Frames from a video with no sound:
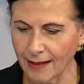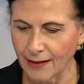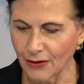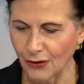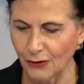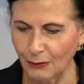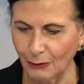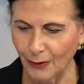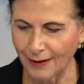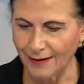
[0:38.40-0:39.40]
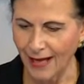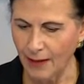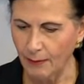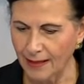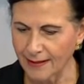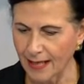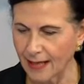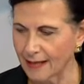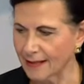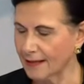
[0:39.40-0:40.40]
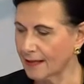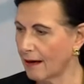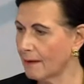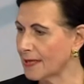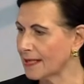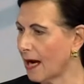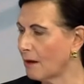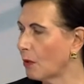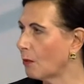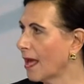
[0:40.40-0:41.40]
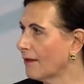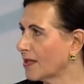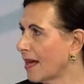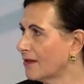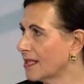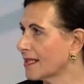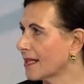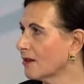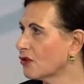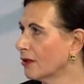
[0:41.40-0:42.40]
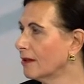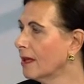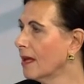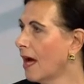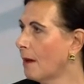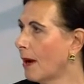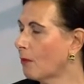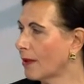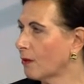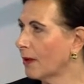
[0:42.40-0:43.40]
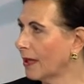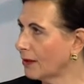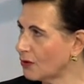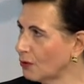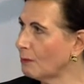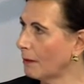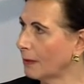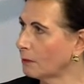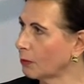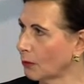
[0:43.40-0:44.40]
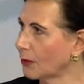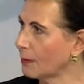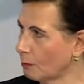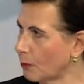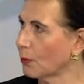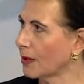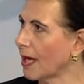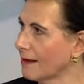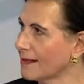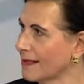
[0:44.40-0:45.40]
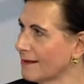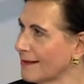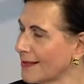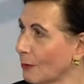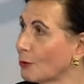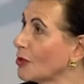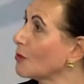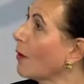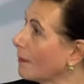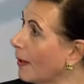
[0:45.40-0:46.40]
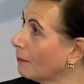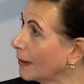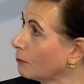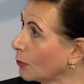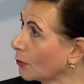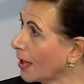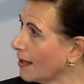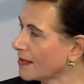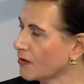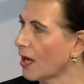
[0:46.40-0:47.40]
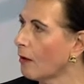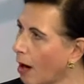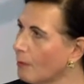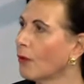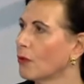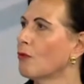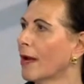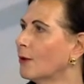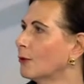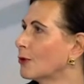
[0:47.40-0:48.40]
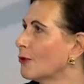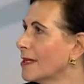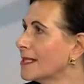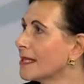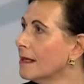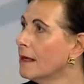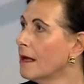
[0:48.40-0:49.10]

the issue with the ABC is the time has come where we have to have a discussion about whether we need two public broadcasters or just one public broadcaster. Now, I'm on the record, Chris,